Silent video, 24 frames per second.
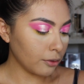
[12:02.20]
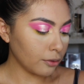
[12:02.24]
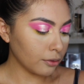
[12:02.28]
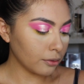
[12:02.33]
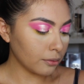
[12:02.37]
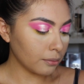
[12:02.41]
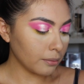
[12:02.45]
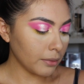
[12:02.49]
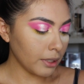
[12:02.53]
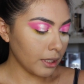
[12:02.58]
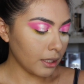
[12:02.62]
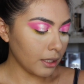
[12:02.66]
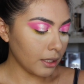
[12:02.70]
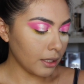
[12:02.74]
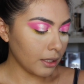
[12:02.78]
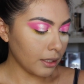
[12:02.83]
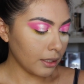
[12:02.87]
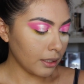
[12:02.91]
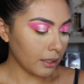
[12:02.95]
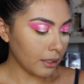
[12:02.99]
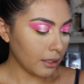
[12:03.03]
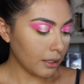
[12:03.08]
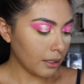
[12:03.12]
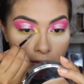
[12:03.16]
old
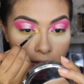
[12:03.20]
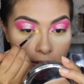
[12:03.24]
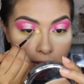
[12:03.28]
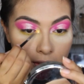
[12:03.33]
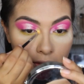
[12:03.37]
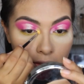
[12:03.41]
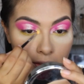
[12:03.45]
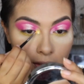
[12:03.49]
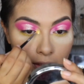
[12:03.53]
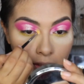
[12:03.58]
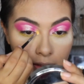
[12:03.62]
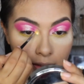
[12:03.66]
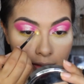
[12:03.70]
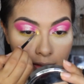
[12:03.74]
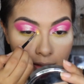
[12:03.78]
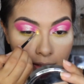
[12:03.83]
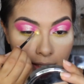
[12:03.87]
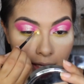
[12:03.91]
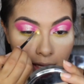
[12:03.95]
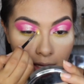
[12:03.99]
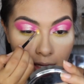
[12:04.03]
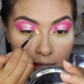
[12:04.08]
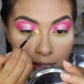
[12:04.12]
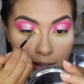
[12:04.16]
me. So this looks
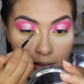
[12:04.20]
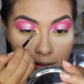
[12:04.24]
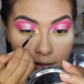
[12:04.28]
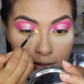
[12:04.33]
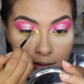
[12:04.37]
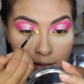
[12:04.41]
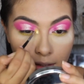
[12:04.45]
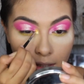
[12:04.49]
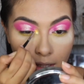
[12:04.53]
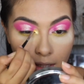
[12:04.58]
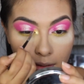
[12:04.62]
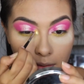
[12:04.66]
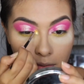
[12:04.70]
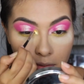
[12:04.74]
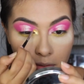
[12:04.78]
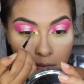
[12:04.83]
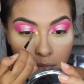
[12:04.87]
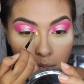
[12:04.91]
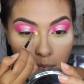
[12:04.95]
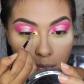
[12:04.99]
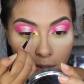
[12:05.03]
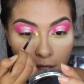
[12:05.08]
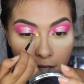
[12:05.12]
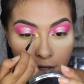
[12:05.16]
10
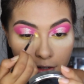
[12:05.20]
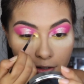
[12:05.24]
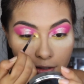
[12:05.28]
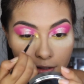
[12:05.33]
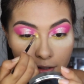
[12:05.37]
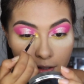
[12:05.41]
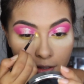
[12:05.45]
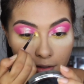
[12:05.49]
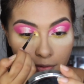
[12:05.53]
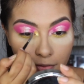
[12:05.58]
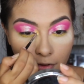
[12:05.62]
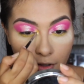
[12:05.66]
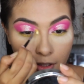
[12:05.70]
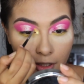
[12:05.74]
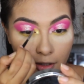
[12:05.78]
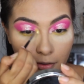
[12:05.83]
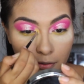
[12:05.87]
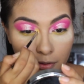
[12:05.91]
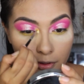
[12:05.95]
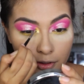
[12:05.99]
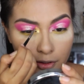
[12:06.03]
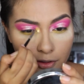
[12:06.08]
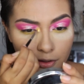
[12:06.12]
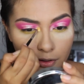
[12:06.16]
times better than what I
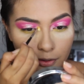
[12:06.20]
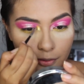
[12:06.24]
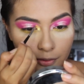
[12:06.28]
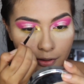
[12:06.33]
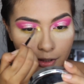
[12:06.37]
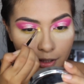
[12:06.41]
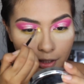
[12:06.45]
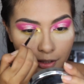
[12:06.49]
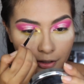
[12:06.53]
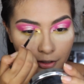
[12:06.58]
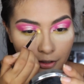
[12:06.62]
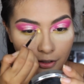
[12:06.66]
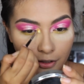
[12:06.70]
was doing